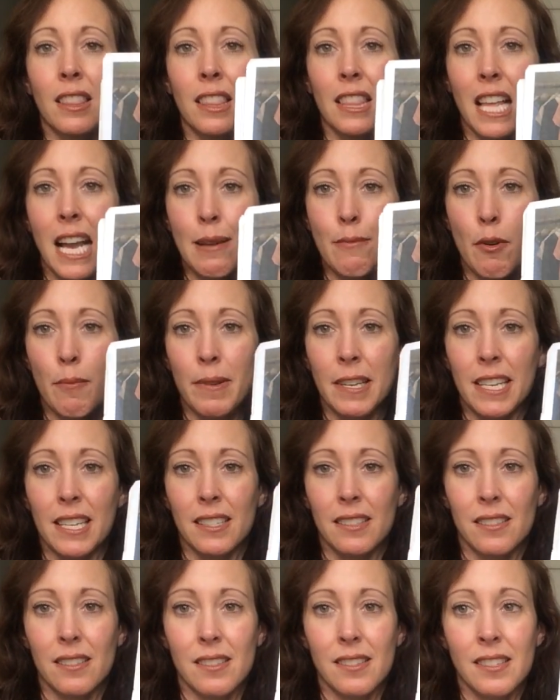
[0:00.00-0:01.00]
lima
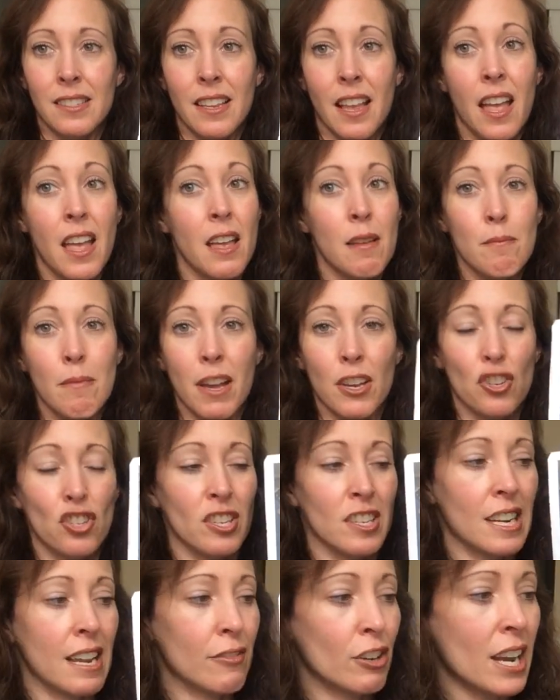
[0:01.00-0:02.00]
beans, but
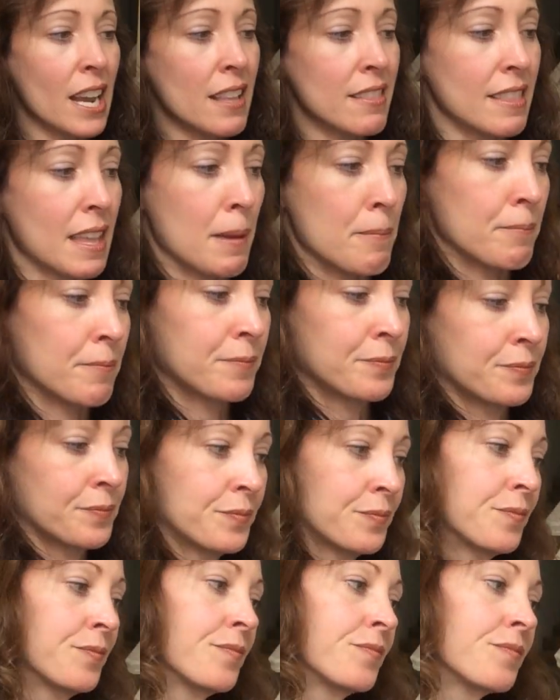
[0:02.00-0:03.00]
she never ate them.
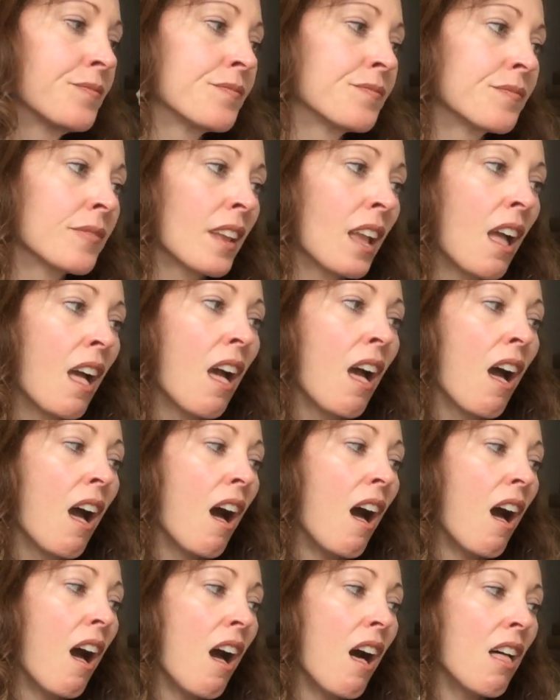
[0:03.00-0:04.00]

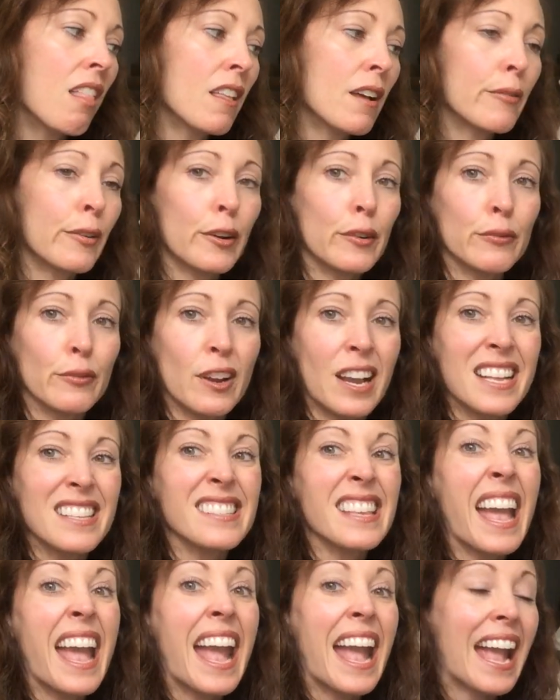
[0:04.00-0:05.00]
All of her
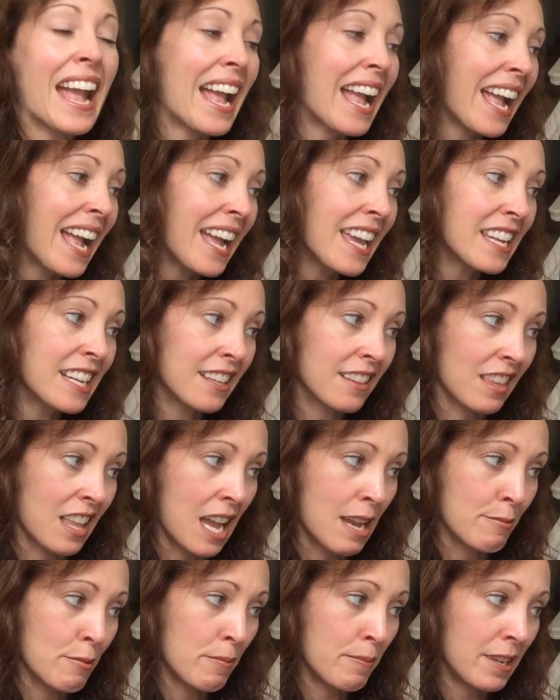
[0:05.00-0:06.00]
friends hated
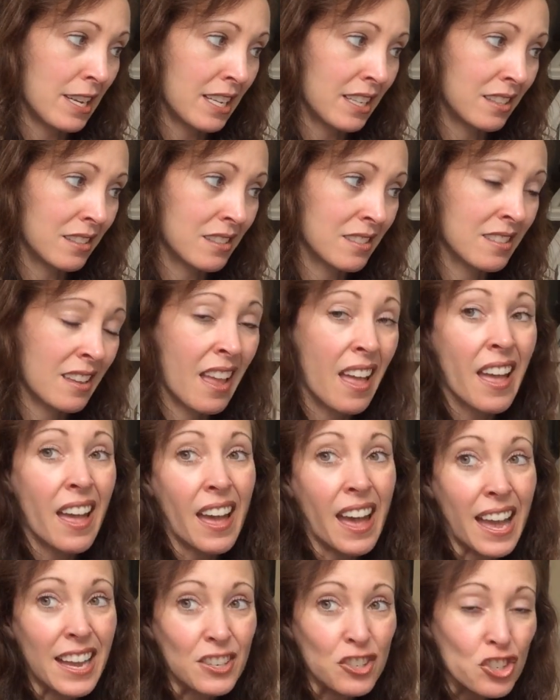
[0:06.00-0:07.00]
lima beans,
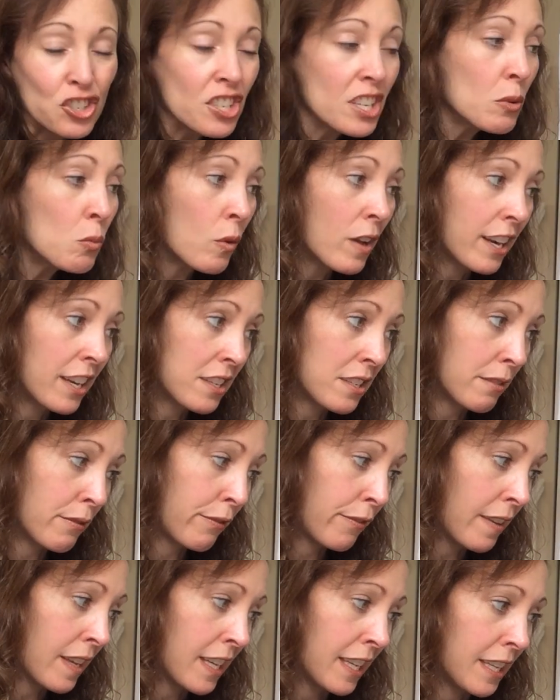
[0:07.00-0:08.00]
and she wanted to
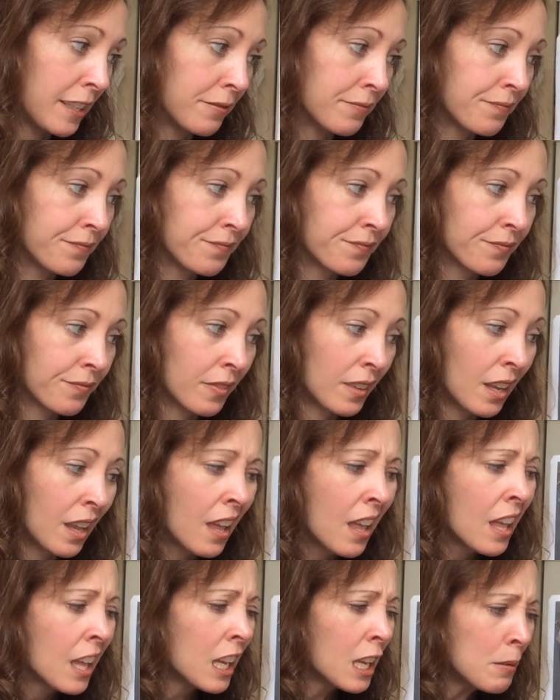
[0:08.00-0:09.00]
fit in.
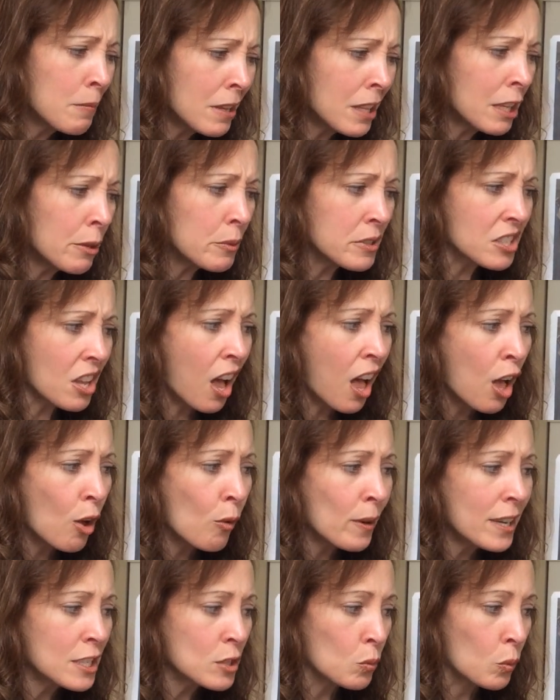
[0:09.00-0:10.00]
Camilla was
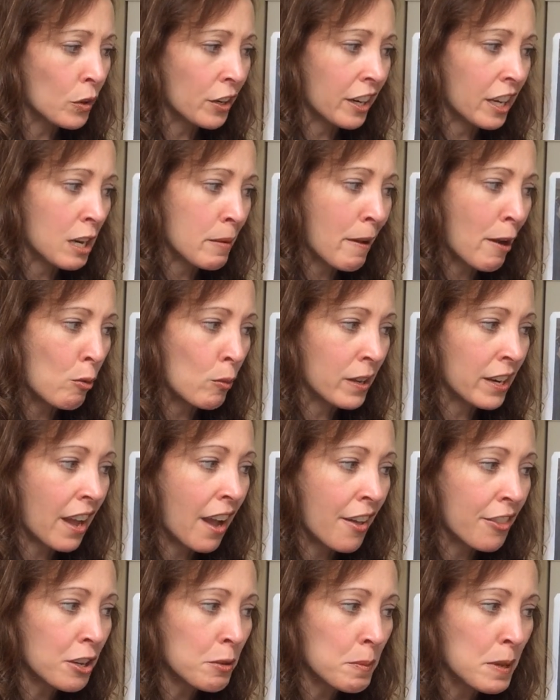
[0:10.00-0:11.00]
always worried about what
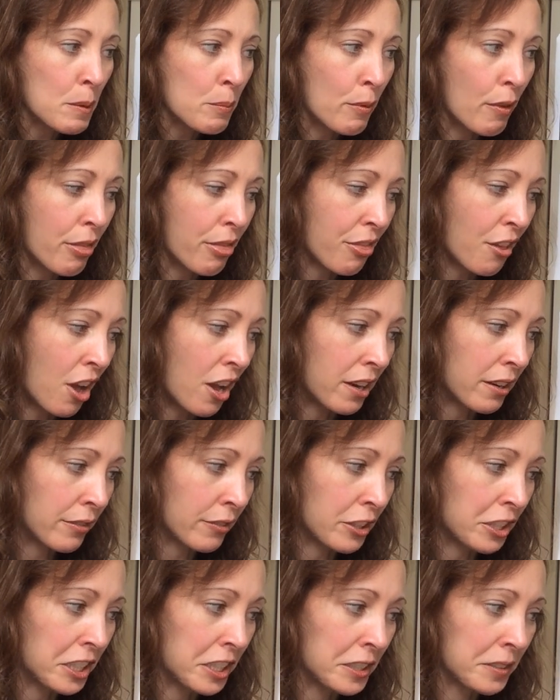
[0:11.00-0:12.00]
other people thought of
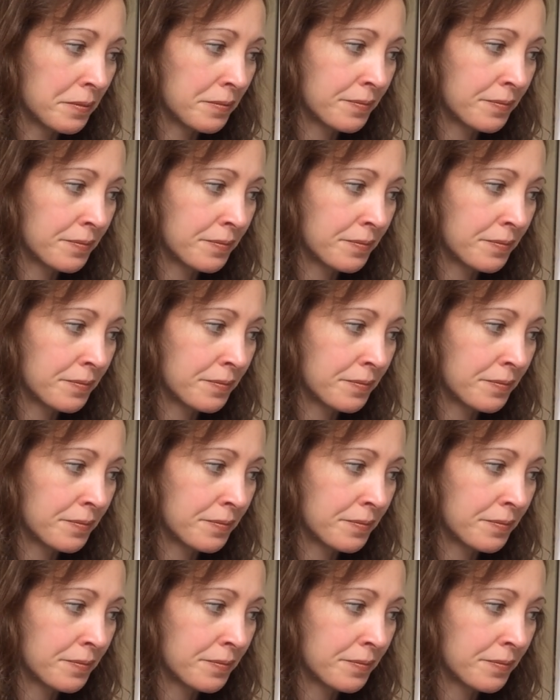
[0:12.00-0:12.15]
her.